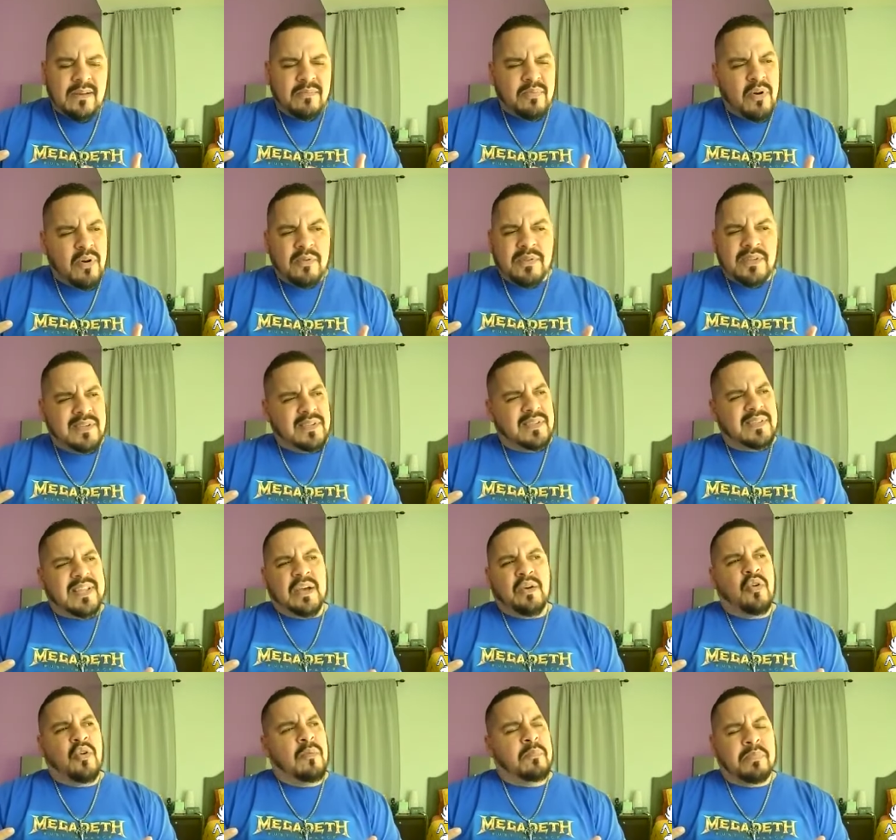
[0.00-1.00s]
bro, this is
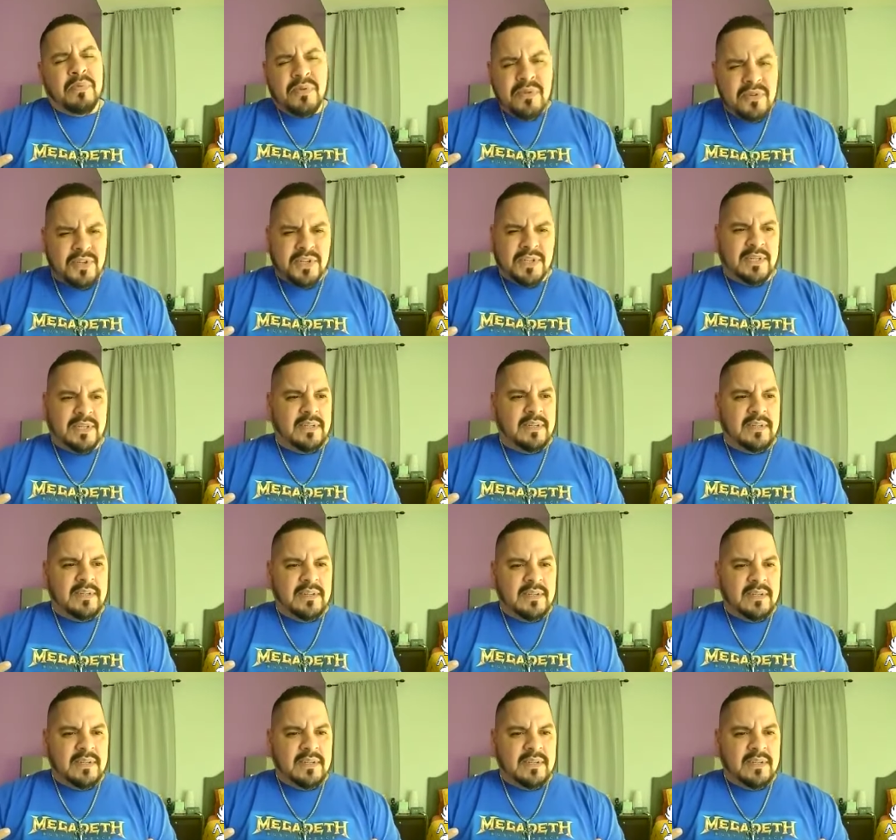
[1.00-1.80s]
like all bullshit.